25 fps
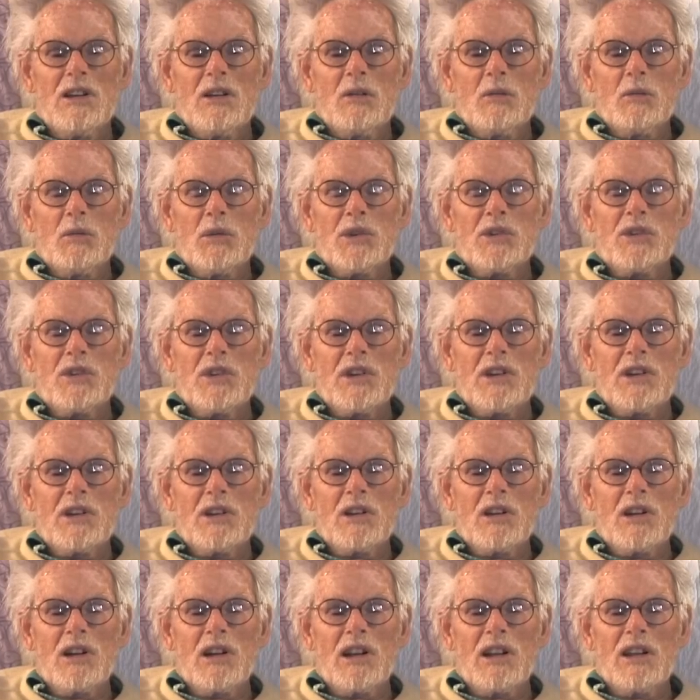
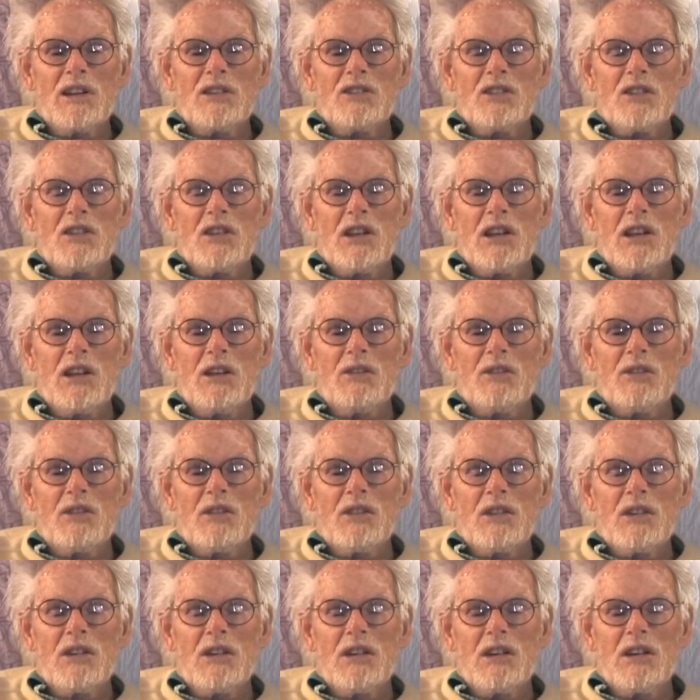particularly
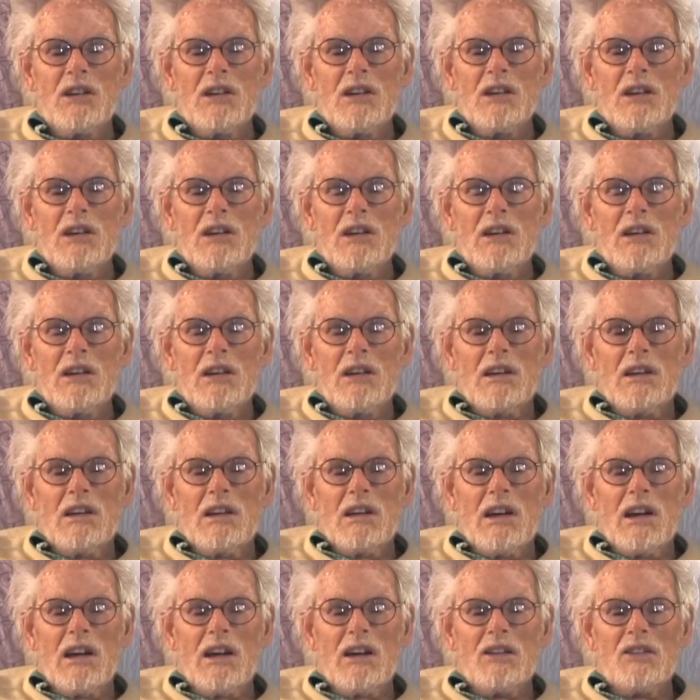Geneva,
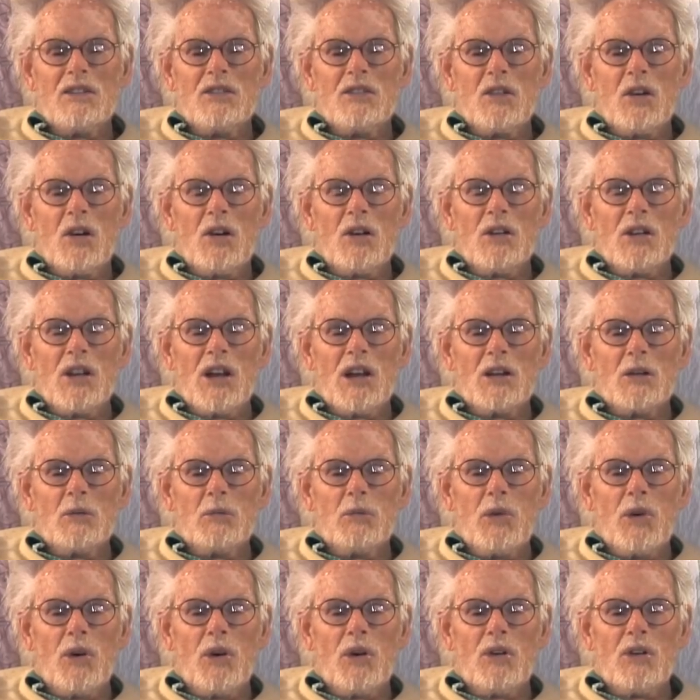I saw a lot of
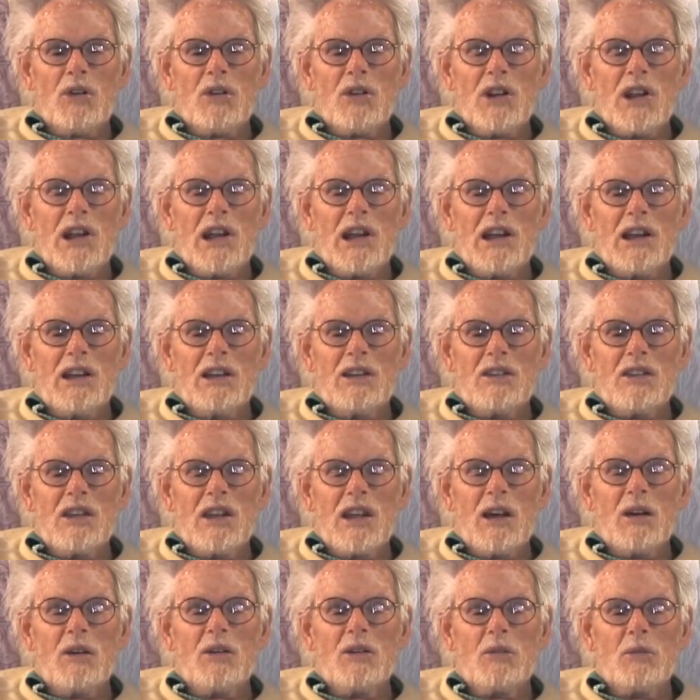Paul Klee, and
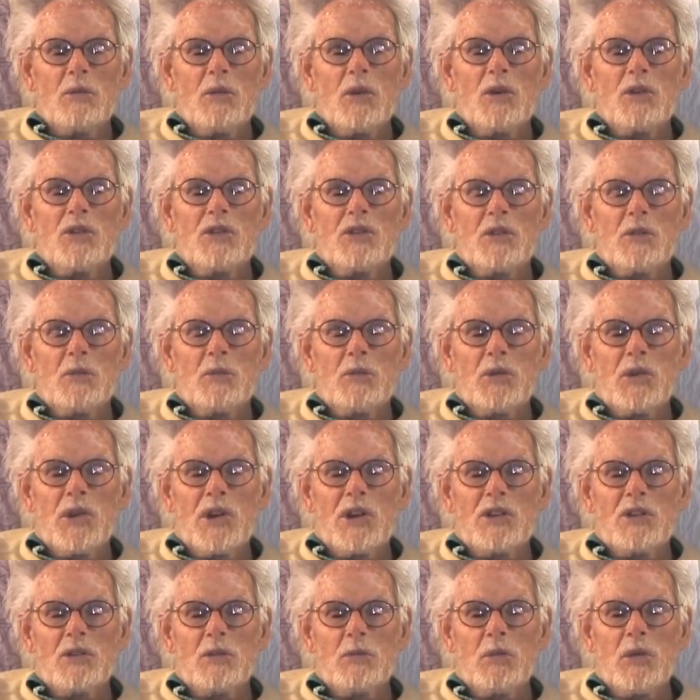I was most
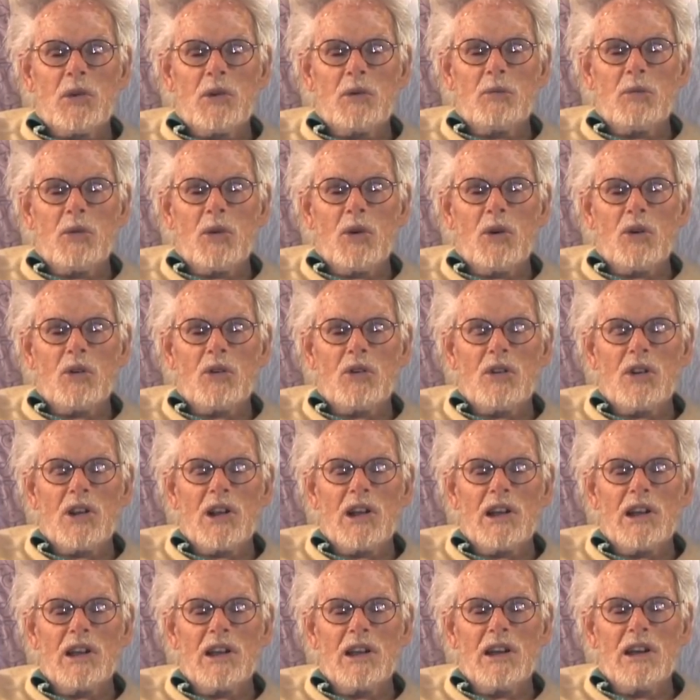impressed by Paul
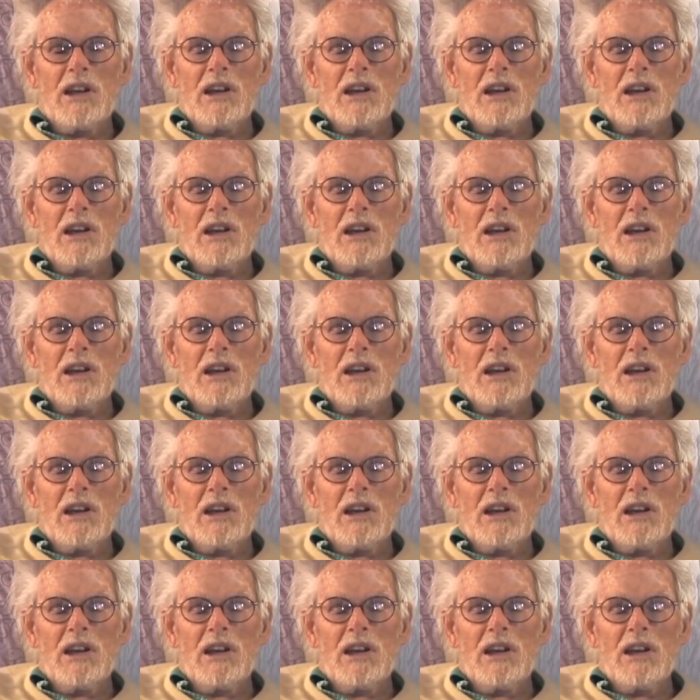Klee.